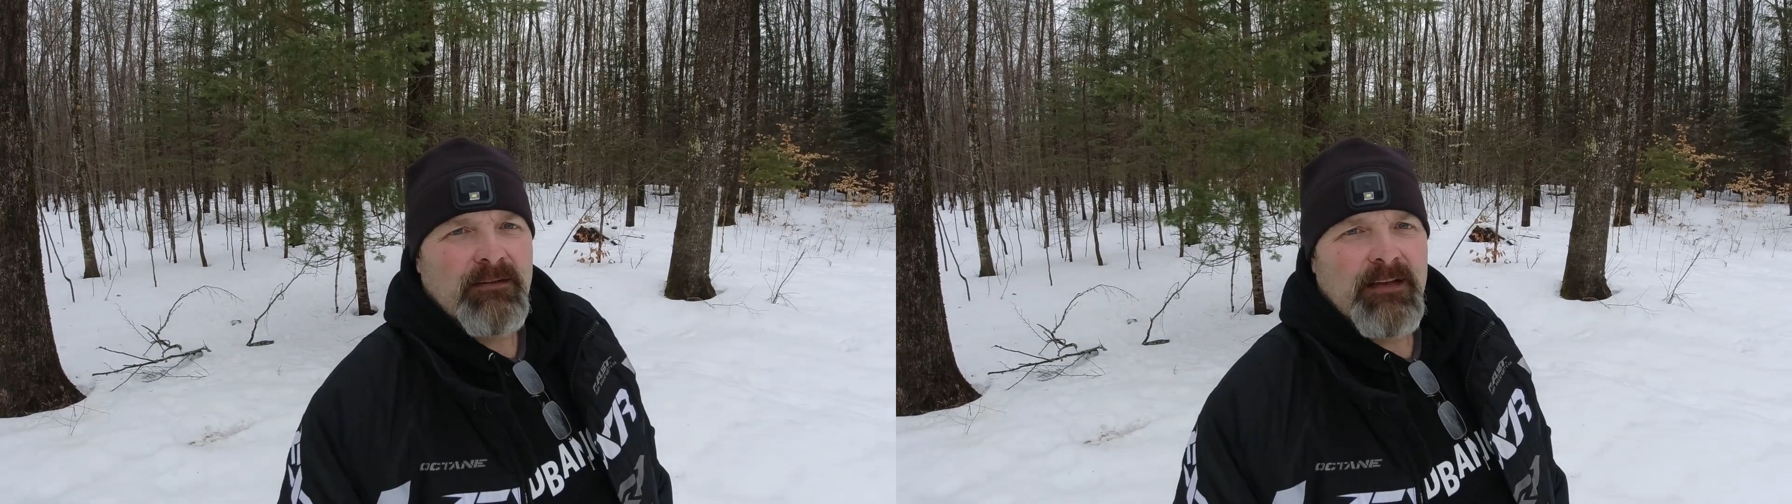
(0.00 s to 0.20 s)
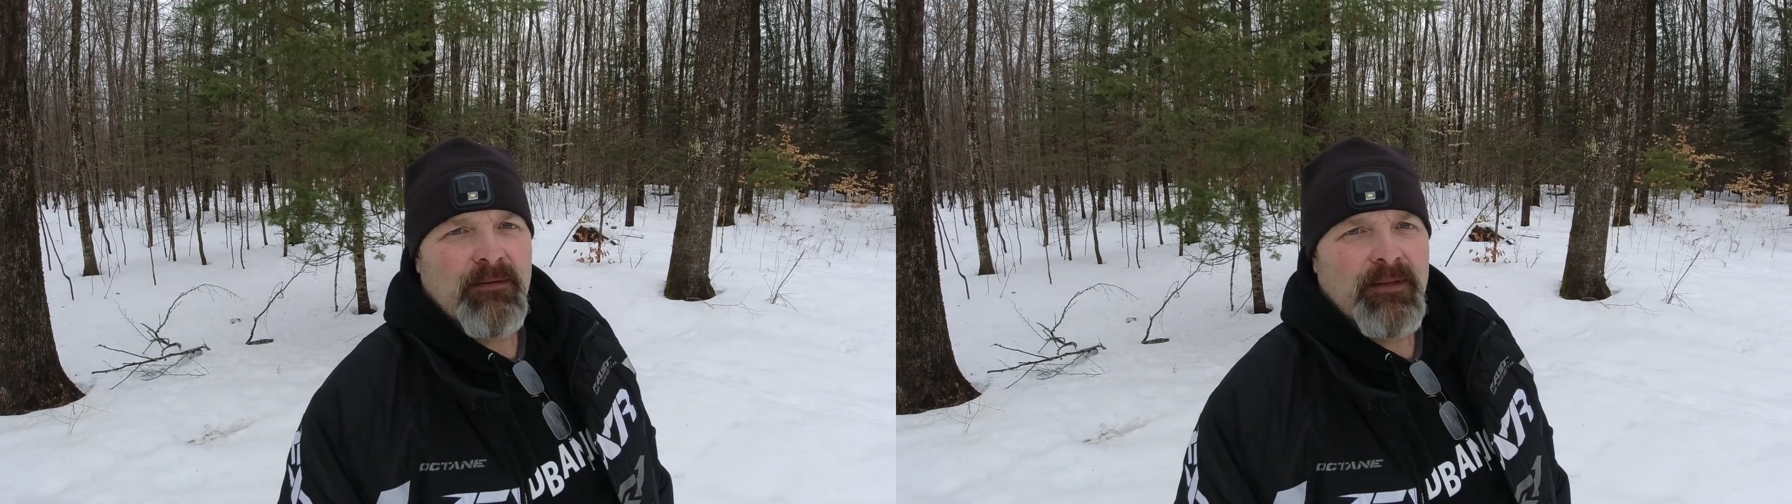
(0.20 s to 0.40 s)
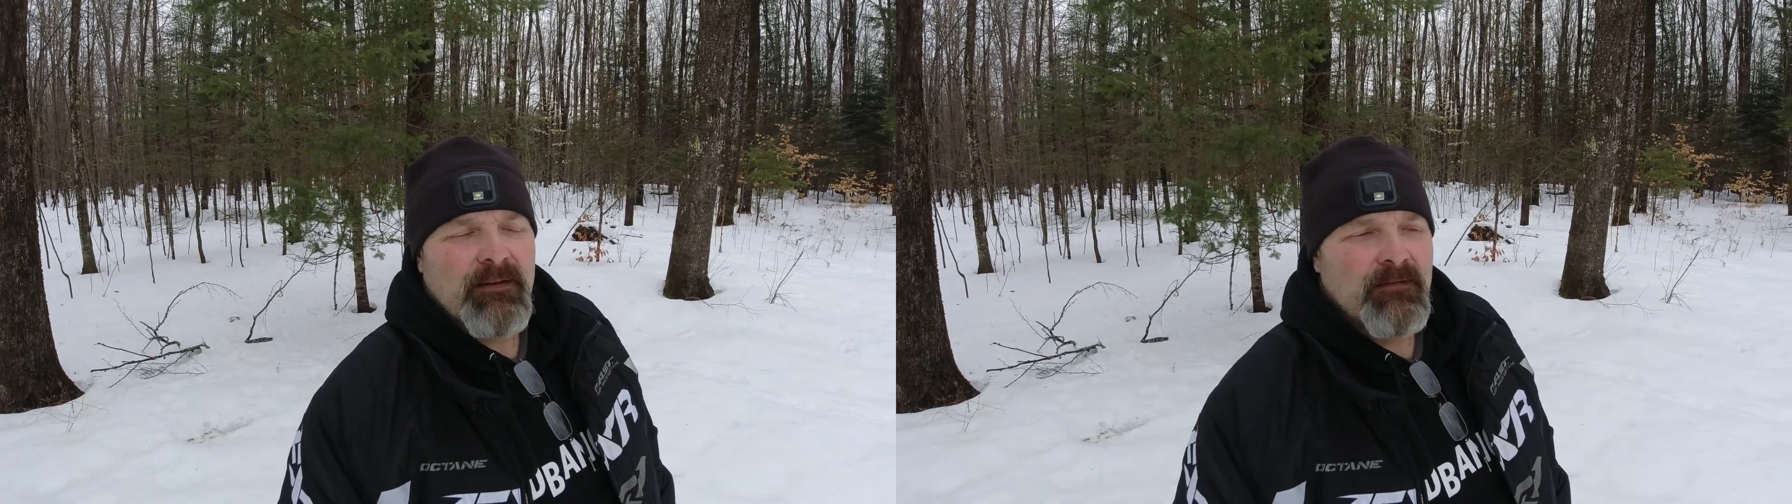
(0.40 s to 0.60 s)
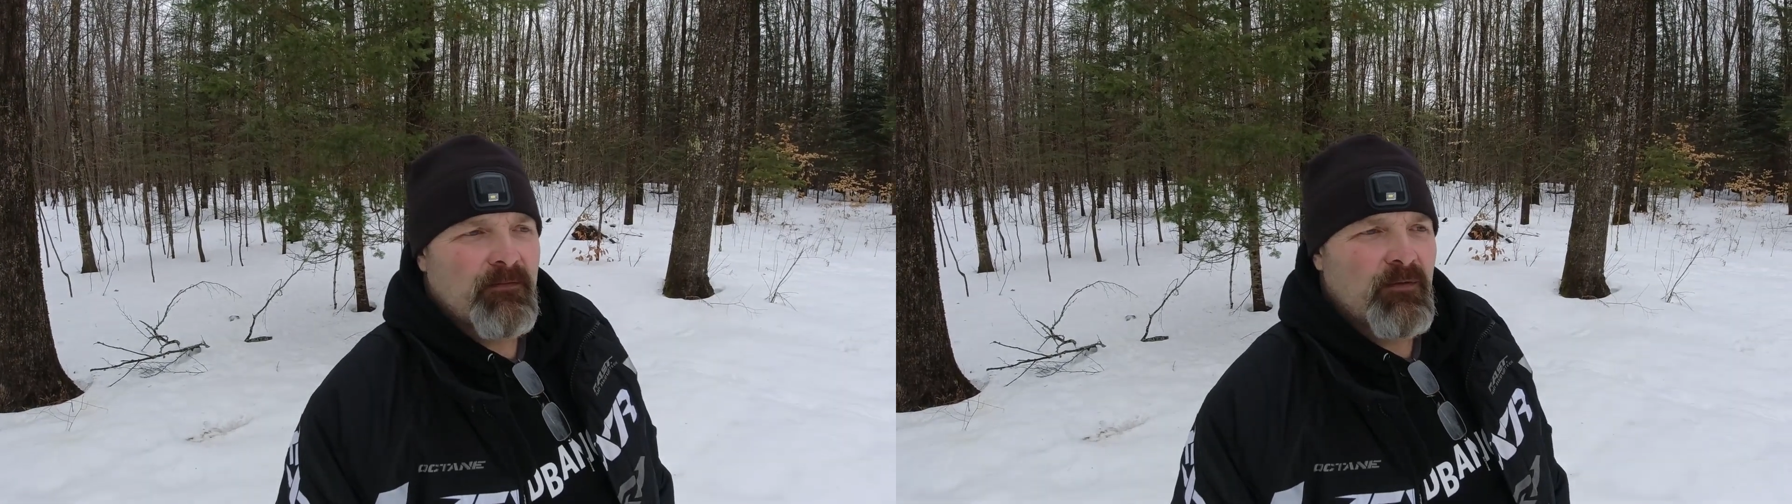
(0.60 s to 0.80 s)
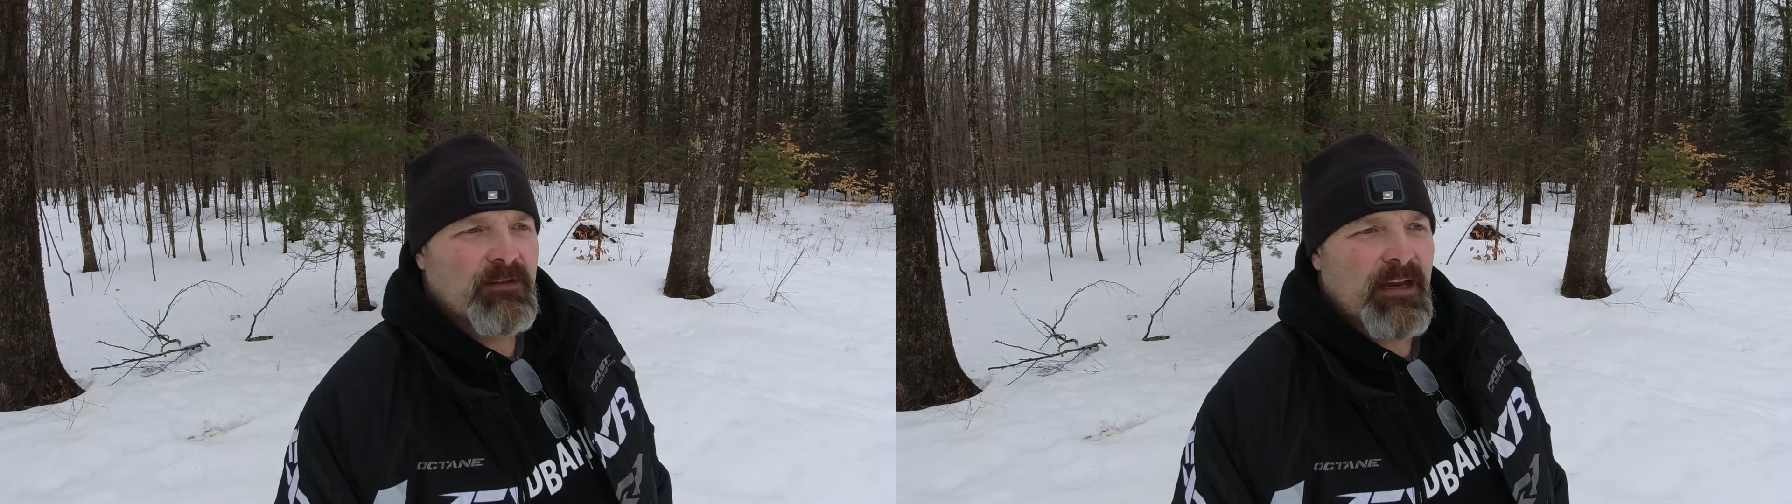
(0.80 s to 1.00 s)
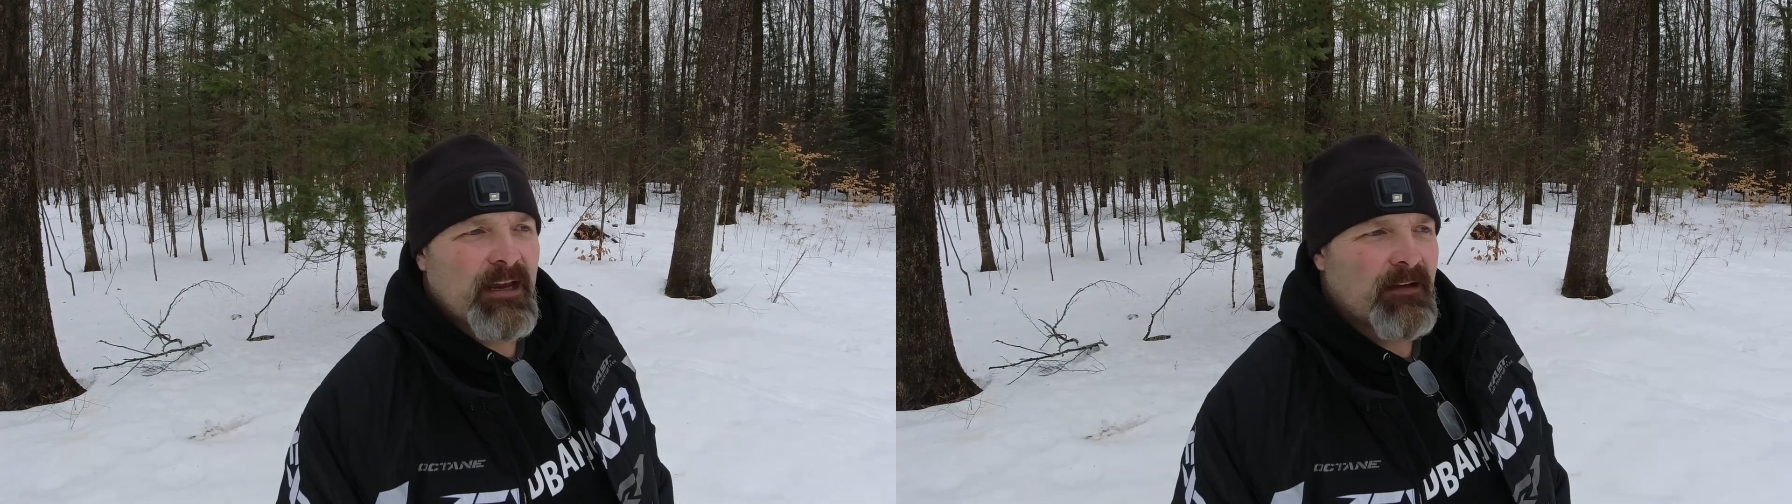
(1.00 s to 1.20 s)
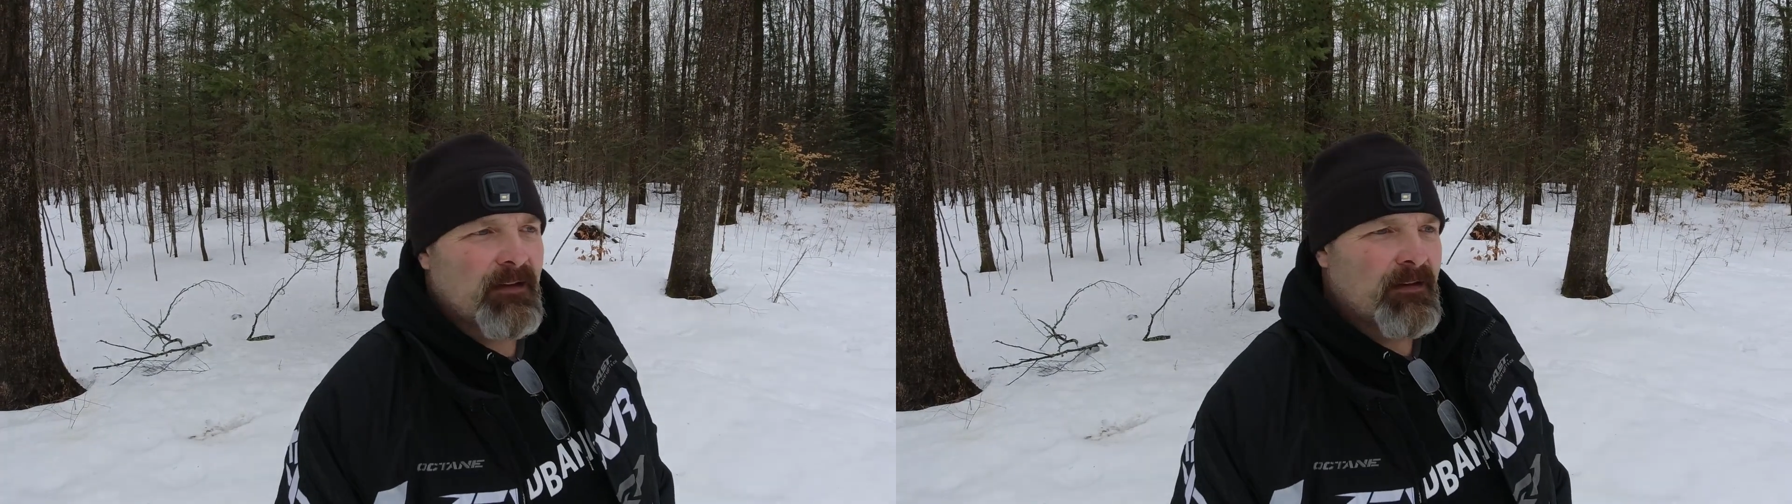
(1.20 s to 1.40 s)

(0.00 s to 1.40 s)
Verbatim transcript: or something. We'll see.